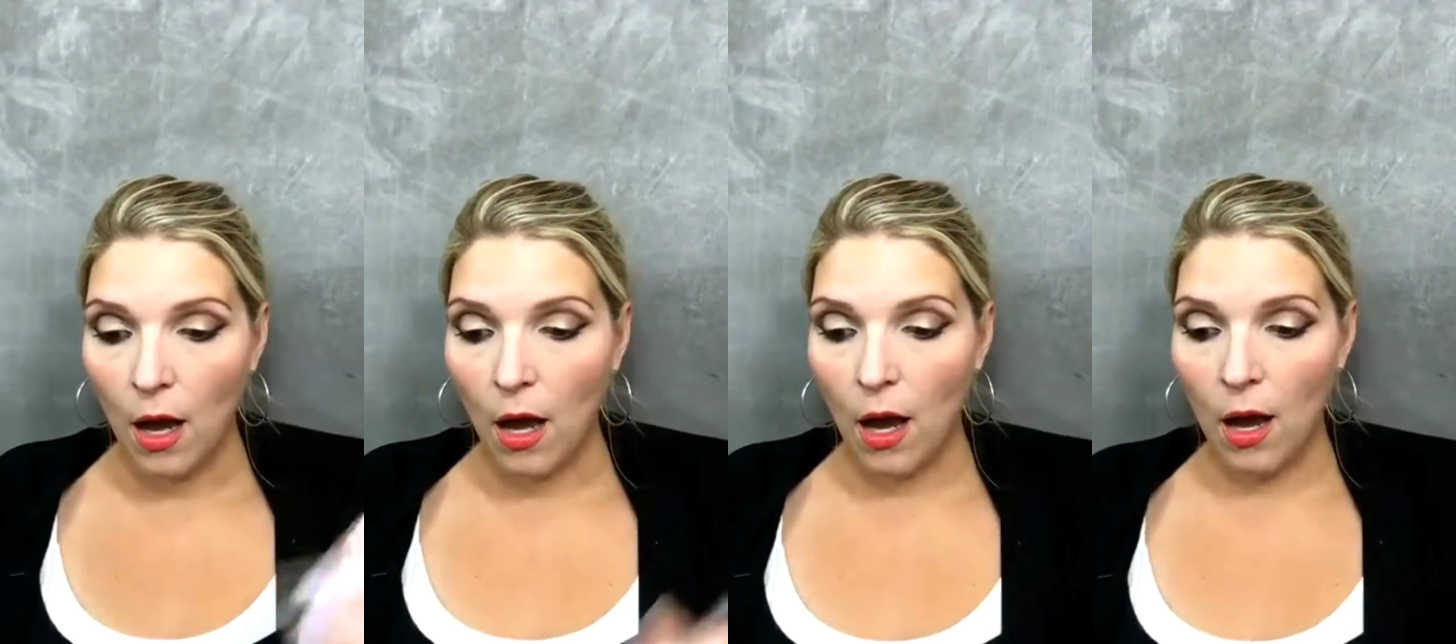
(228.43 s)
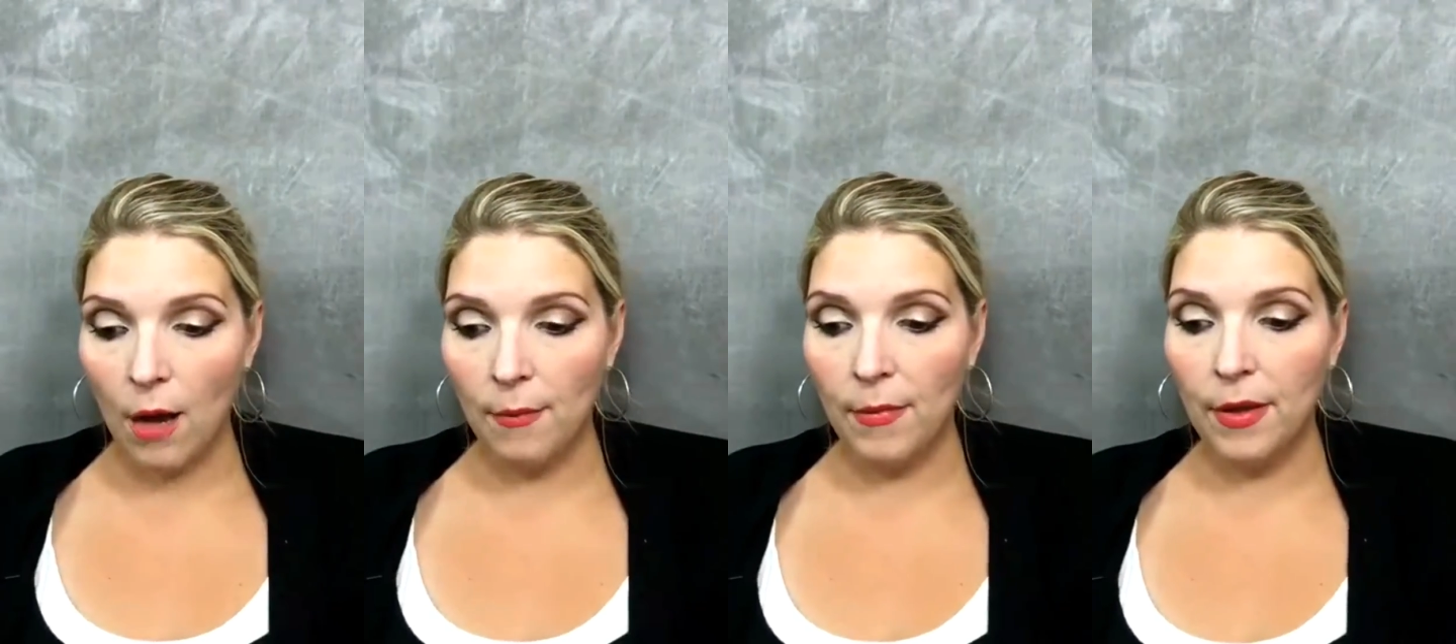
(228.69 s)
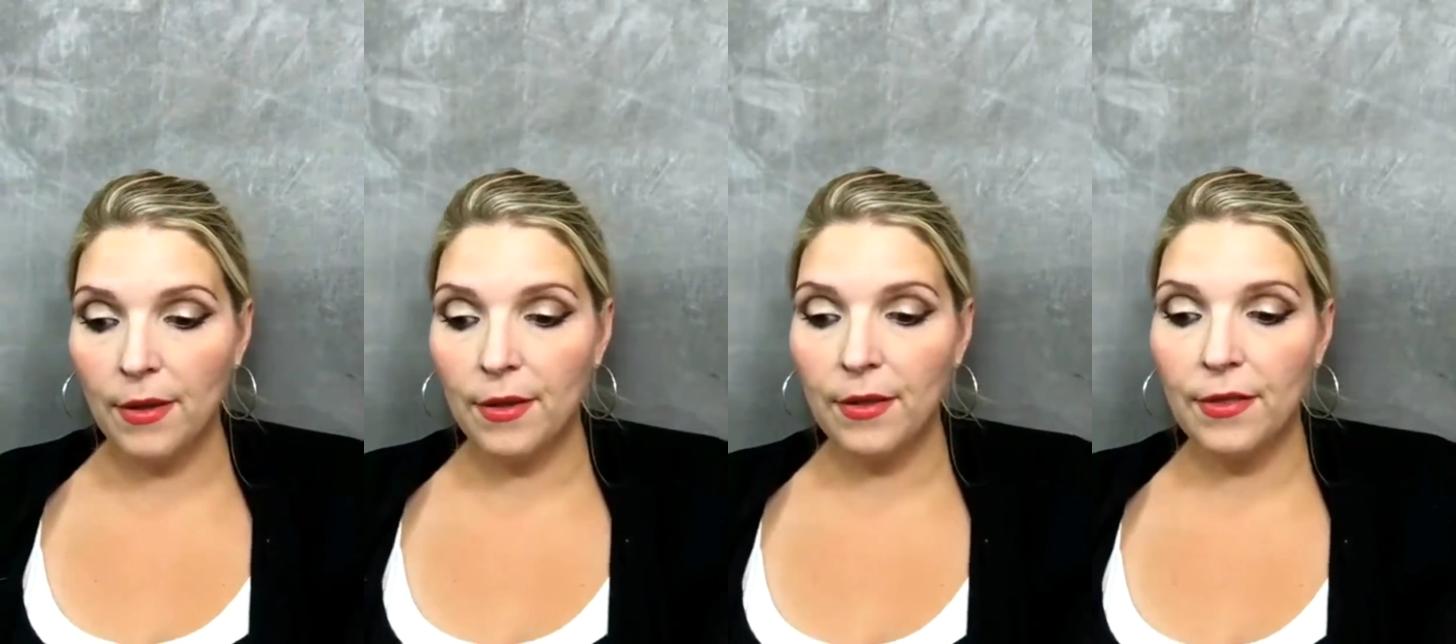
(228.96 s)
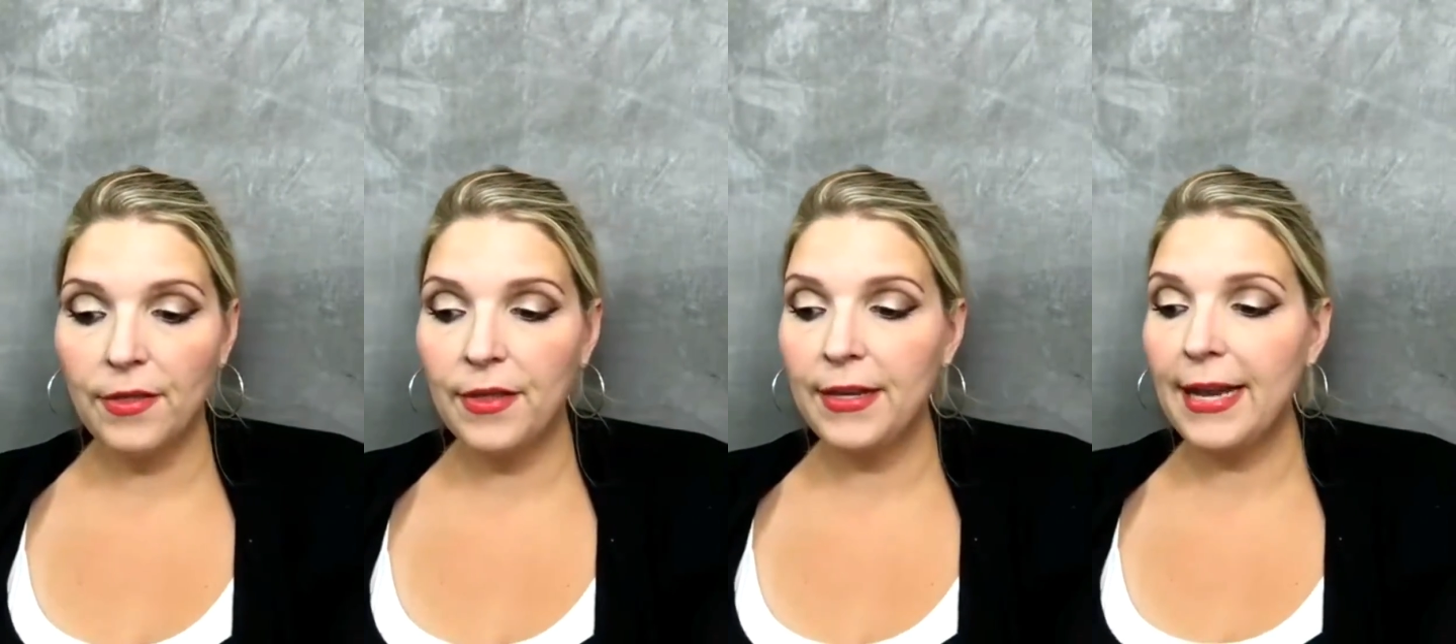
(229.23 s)
the
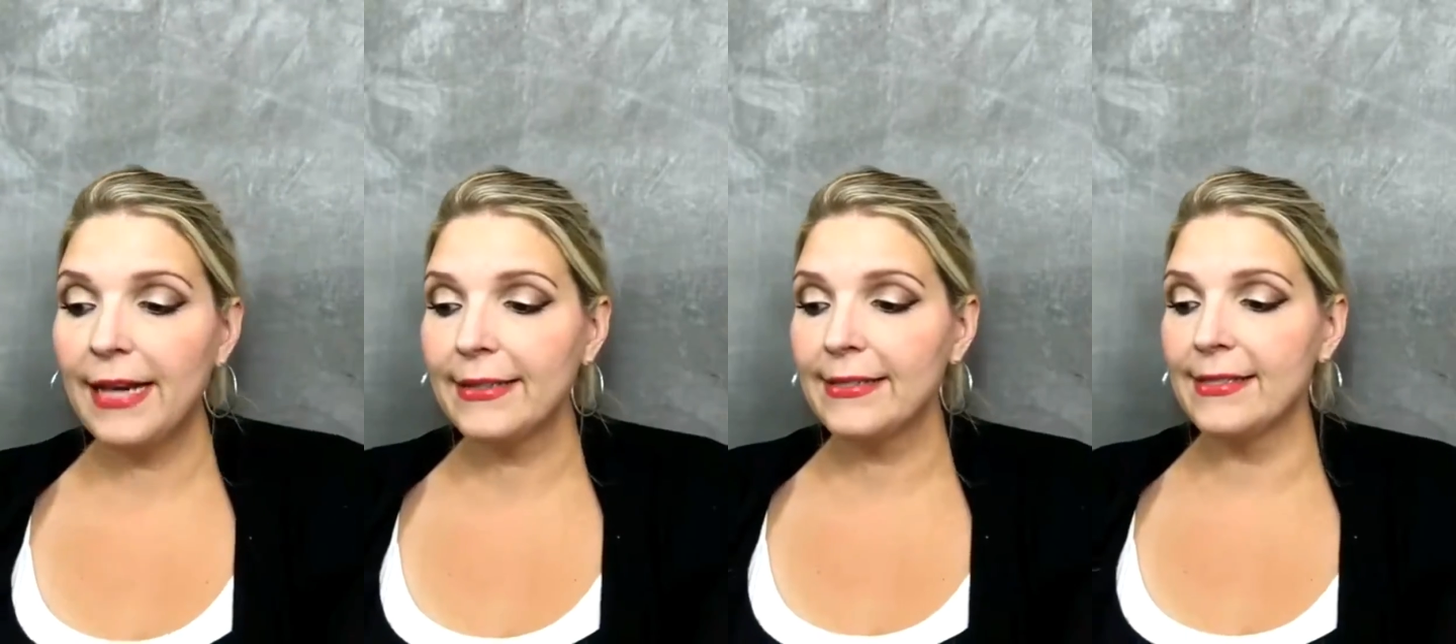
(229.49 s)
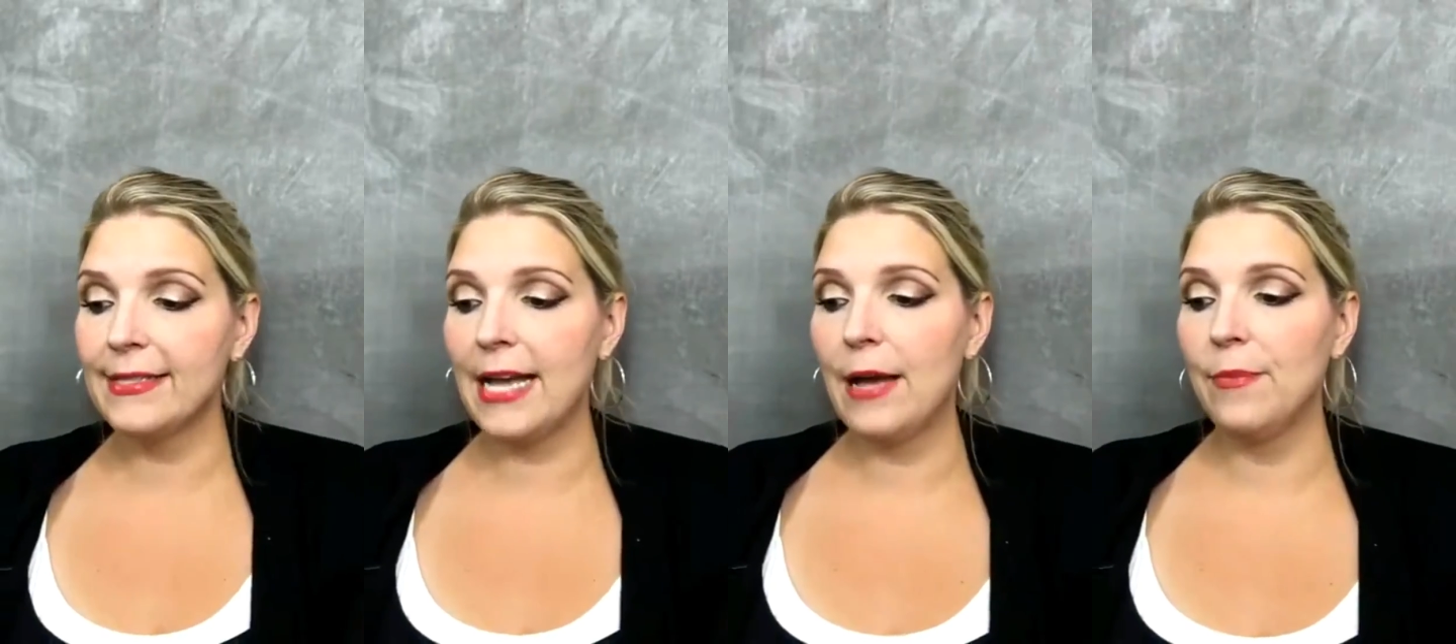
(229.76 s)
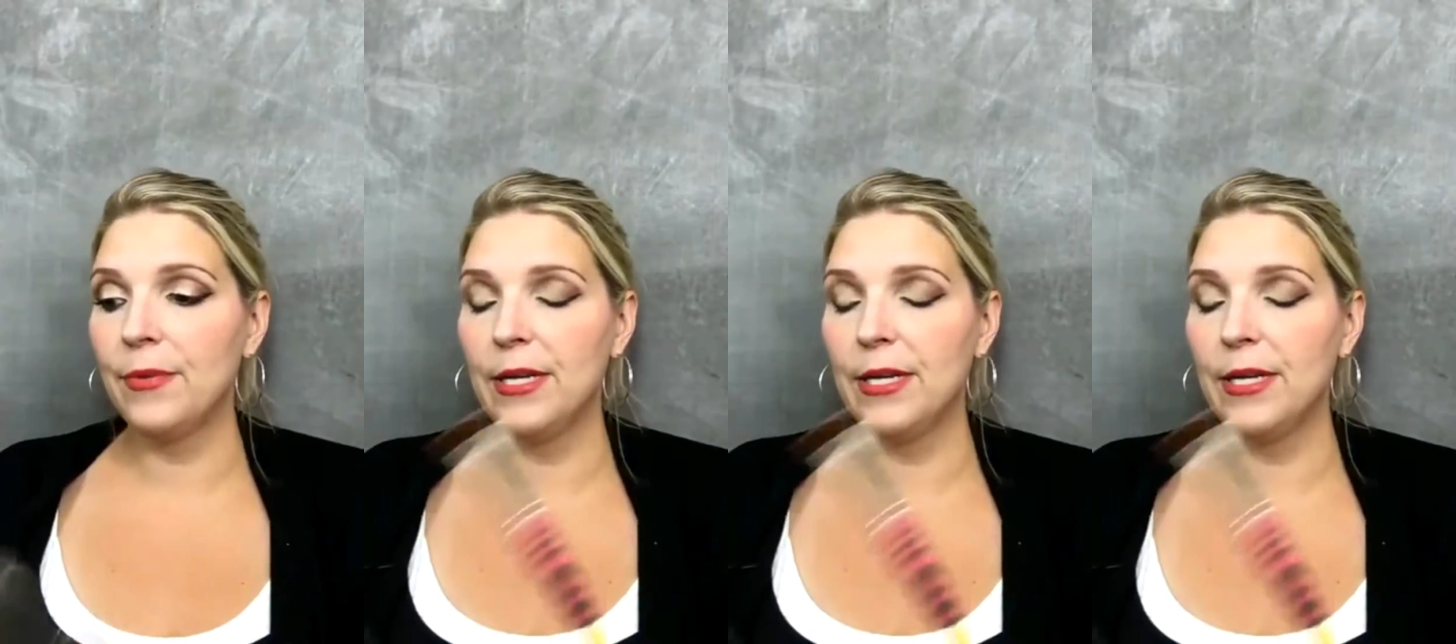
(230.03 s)
next step,